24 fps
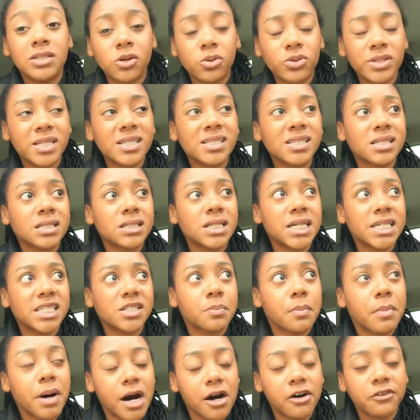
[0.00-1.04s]
So since
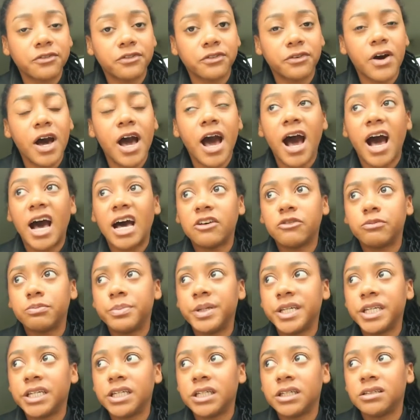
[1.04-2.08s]
last month,
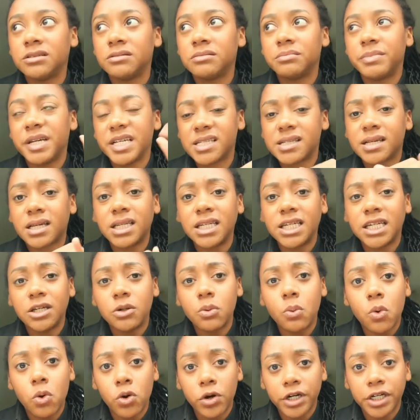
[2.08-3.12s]
I've been
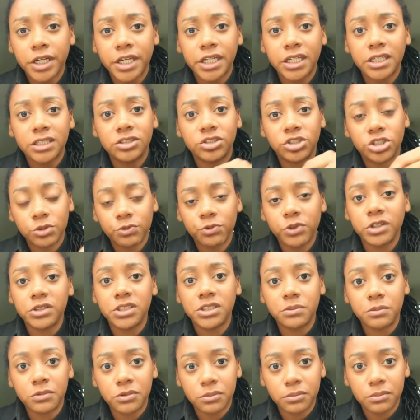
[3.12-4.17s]
basically working in
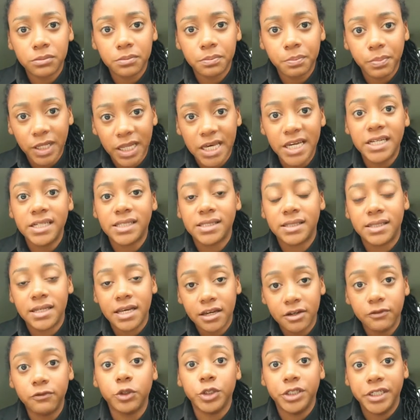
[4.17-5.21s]
different places
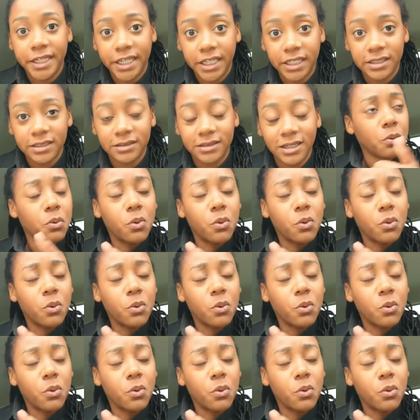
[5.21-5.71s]
every day.